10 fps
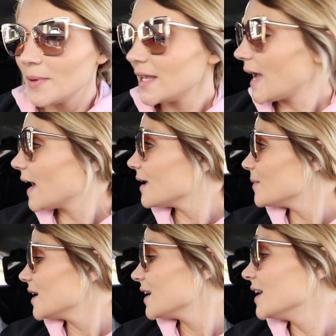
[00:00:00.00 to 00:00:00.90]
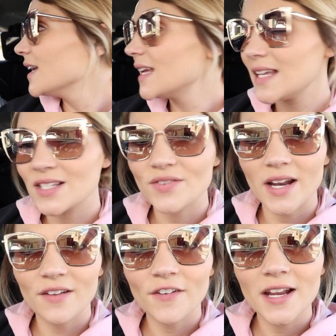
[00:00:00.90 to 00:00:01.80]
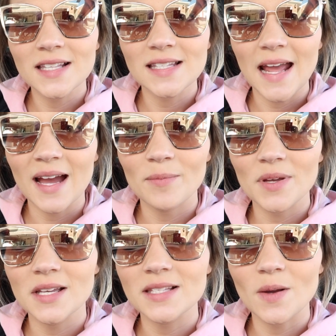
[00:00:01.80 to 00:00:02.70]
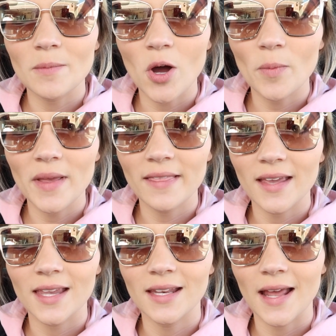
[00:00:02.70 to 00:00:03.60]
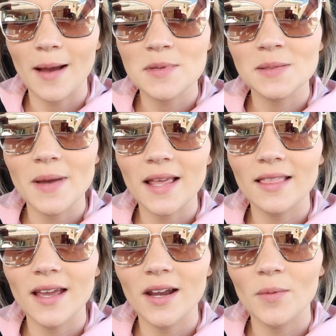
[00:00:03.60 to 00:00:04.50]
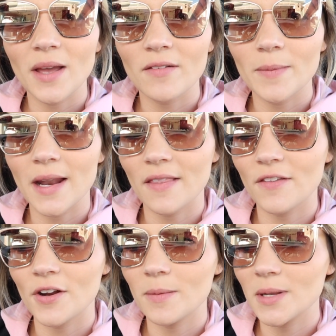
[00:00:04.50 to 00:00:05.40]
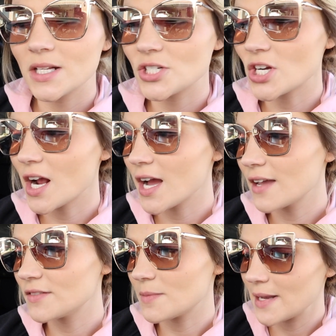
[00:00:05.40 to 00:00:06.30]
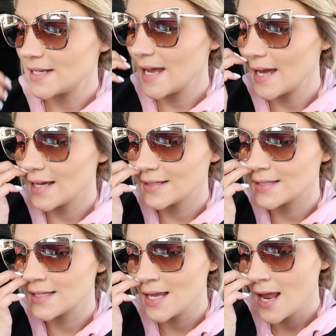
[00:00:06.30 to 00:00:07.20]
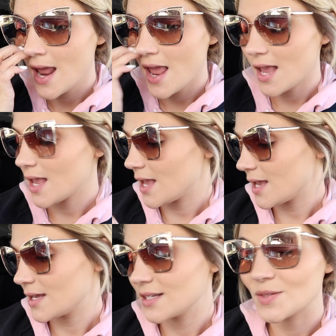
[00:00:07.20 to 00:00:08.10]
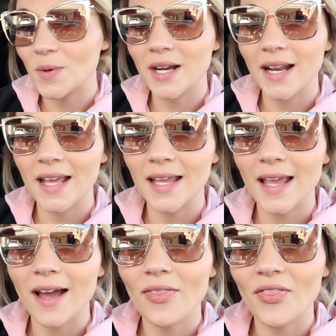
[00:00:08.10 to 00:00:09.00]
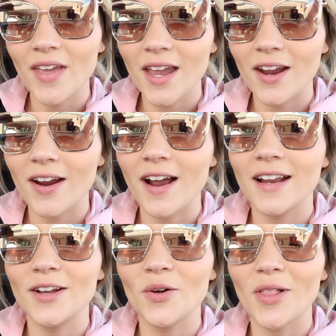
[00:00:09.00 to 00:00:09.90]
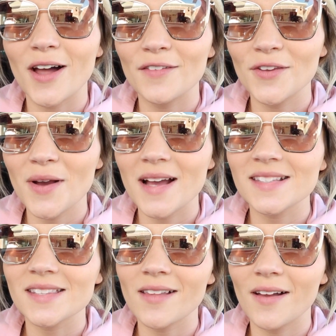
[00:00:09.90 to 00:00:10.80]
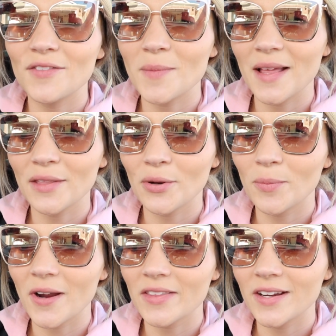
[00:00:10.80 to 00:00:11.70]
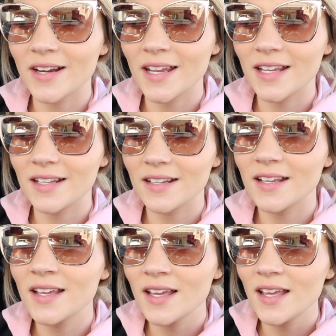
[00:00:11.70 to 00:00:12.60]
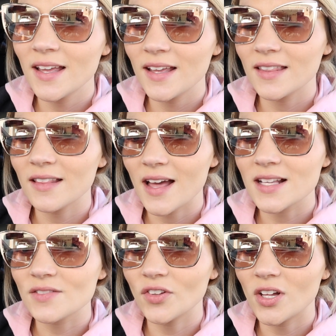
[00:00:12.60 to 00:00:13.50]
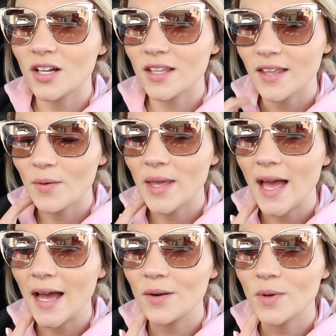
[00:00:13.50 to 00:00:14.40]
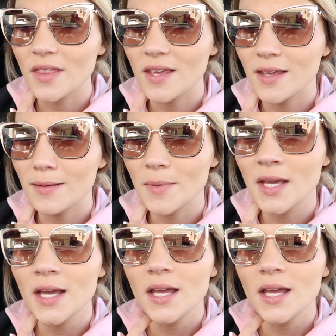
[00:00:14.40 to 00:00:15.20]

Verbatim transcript: But yeah, Emmett is ready for his nap, so I'm hoping that he naps back there. We have about a 30 minute drive to my dad's and we're gonna hang out there. I know a lot of you guys loved my little brother in the last vlog that we had with him.